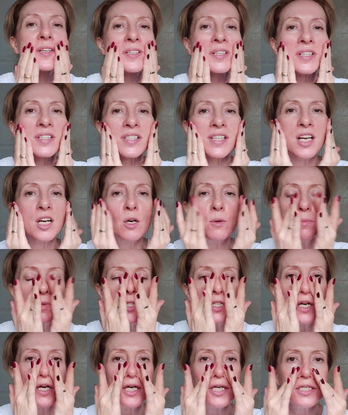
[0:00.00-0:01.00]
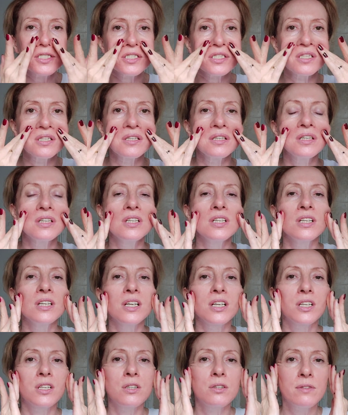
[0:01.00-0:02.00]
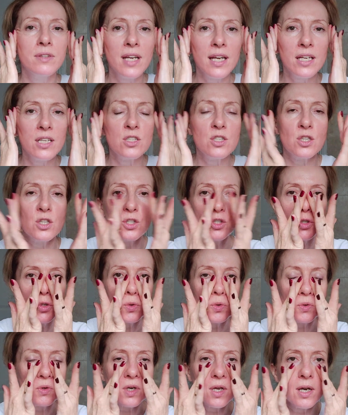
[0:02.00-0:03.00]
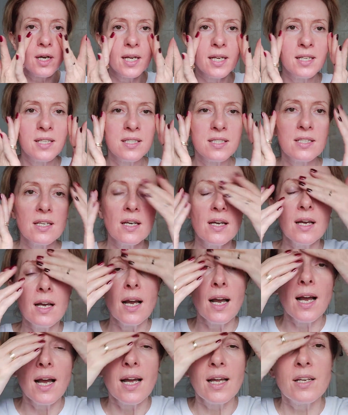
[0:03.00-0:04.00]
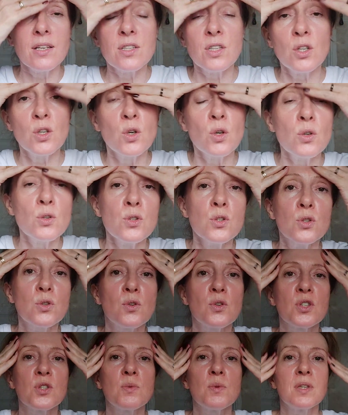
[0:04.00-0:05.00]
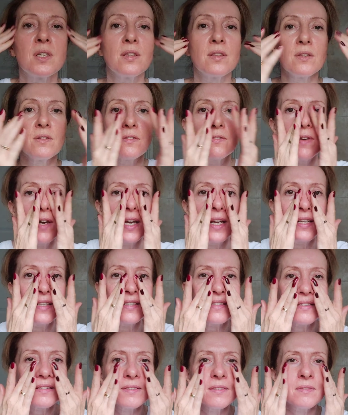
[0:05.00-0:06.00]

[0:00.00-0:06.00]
does help tighten and create the jaw lines and the contours within the face.